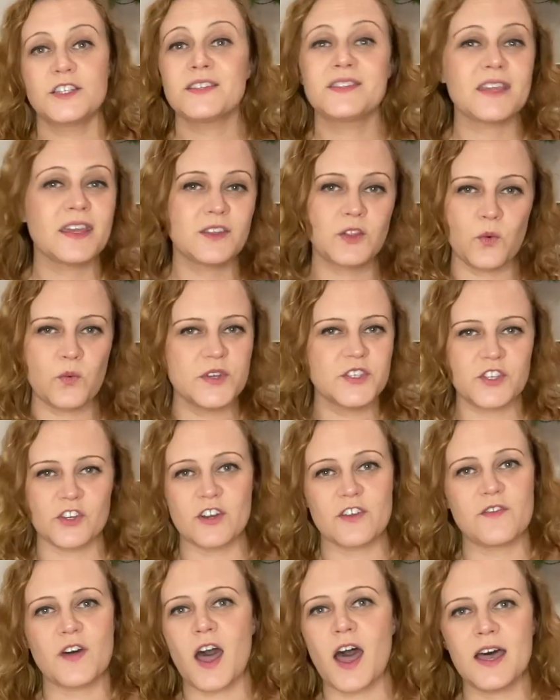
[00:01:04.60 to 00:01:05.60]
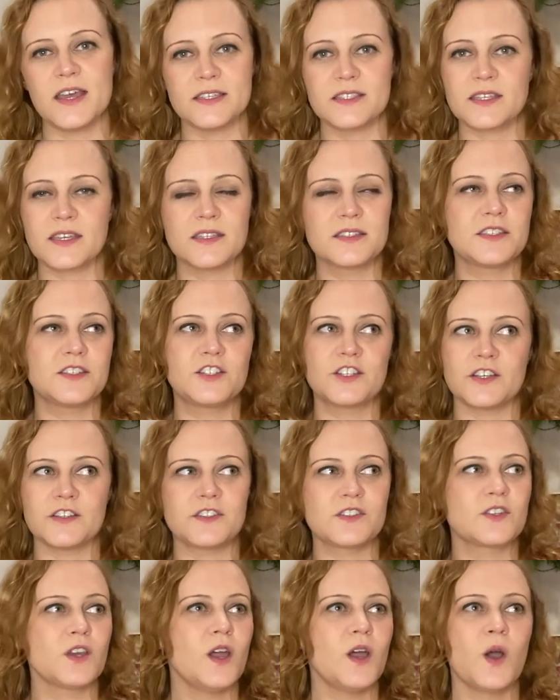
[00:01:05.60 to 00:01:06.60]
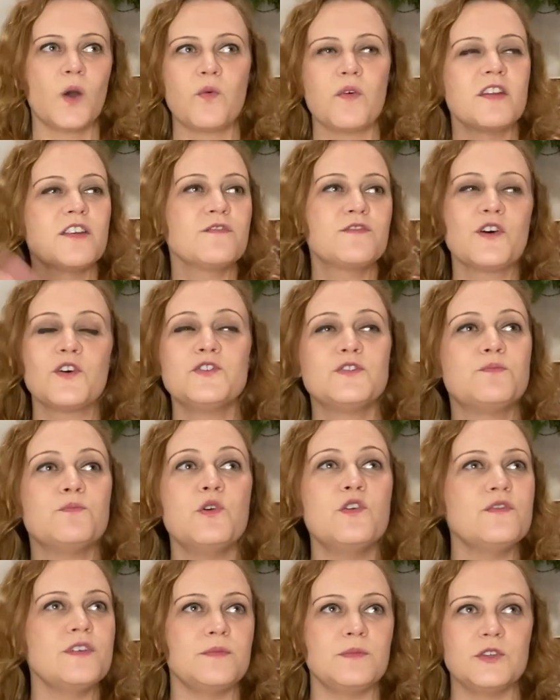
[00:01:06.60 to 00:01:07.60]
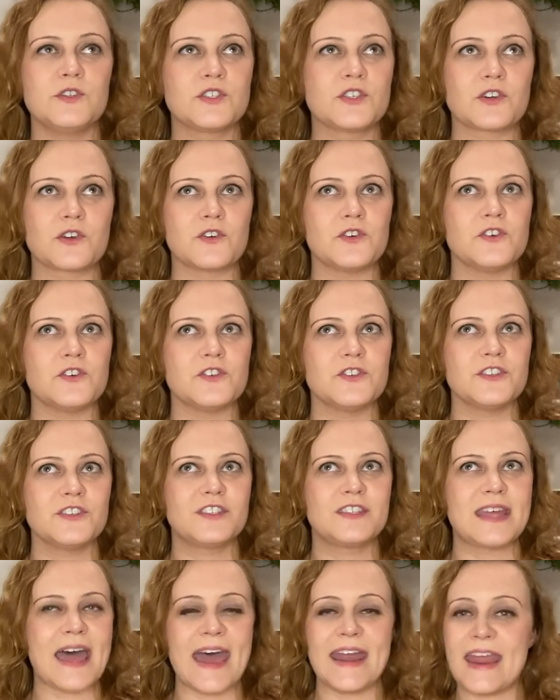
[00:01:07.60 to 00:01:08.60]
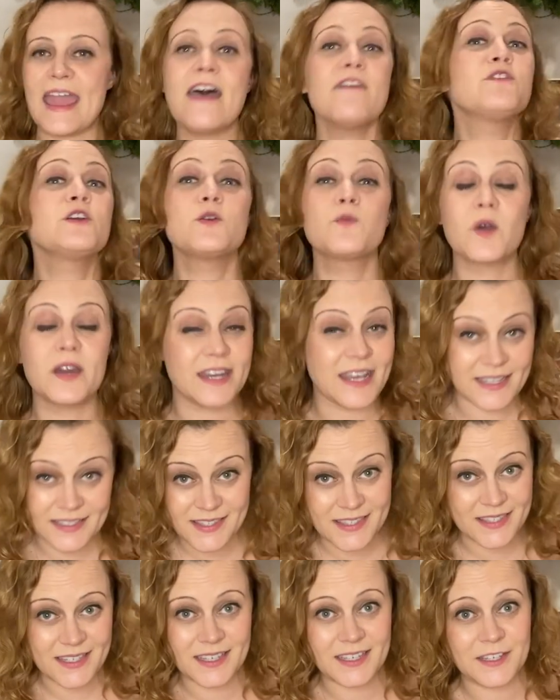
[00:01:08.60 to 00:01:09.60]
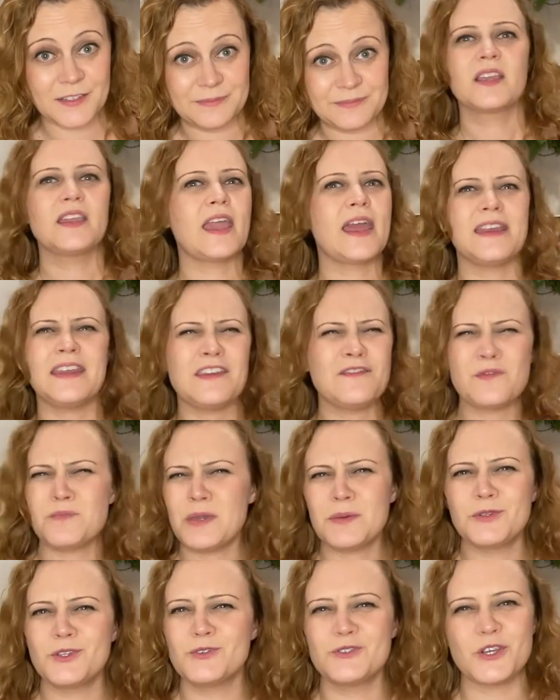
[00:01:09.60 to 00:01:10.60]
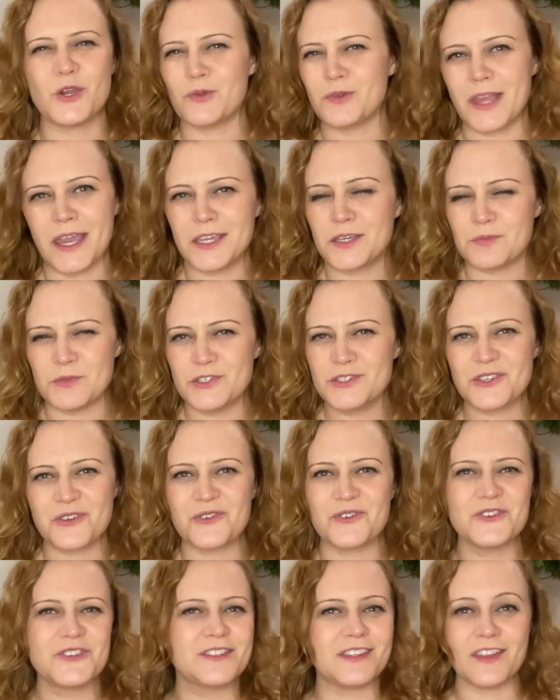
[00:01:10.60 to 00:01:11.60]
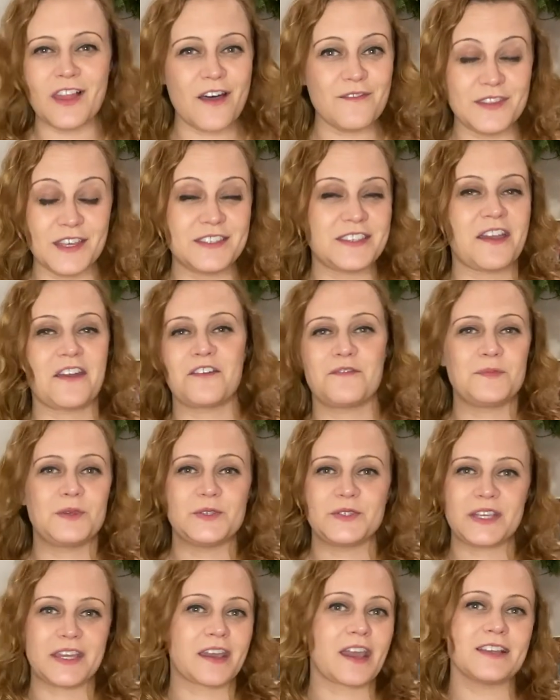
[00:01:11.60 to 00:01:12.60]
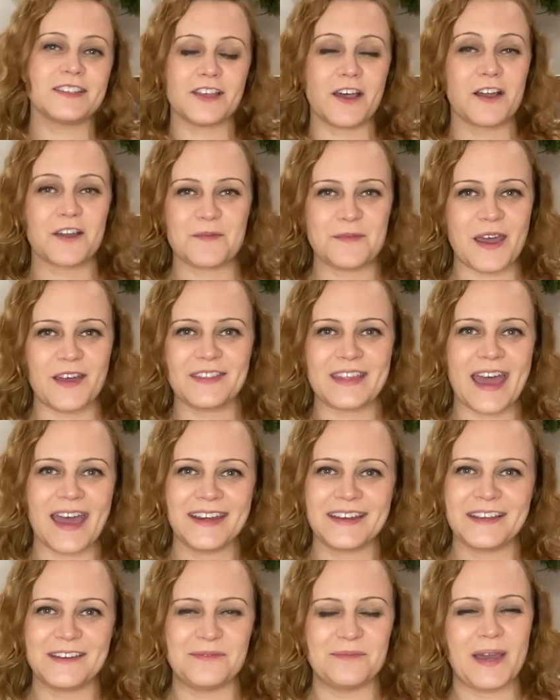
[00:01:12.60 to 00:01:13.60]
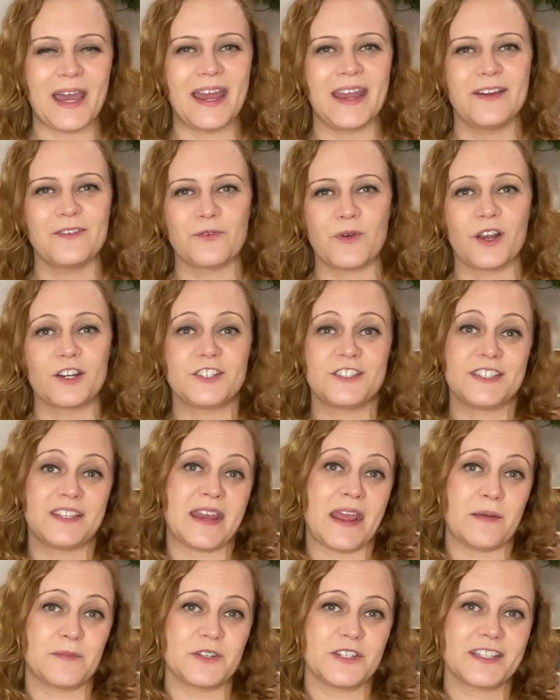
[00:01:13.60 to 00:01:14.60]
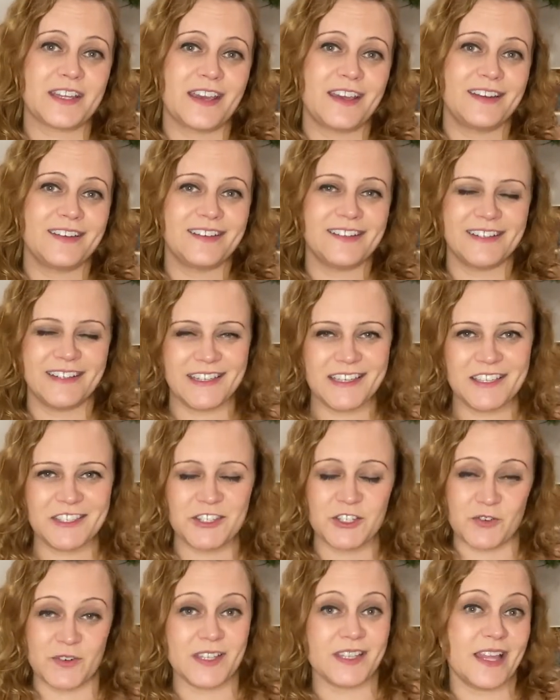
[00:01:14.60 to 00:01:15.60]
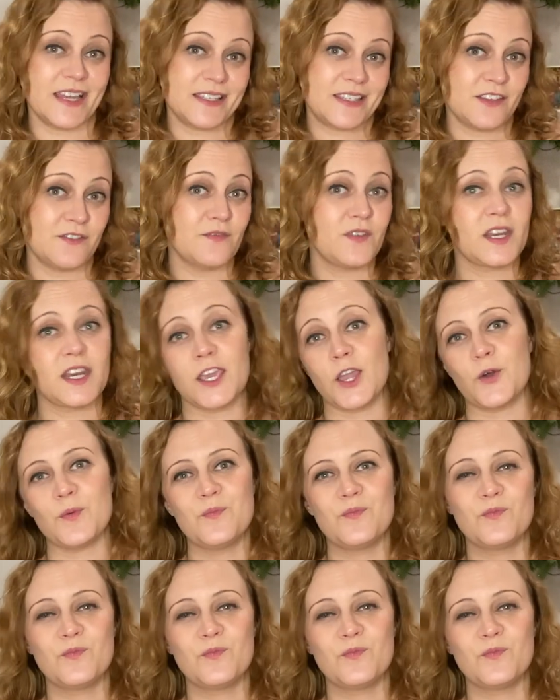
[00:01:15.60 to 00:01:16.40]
Just like The Wizard of Oz, it's just one of those movie musicals that everyone has seen. And even people who don't like musicals love The Sound of Music. I talk about that in my Rodgers and Hammerstein history lesson video,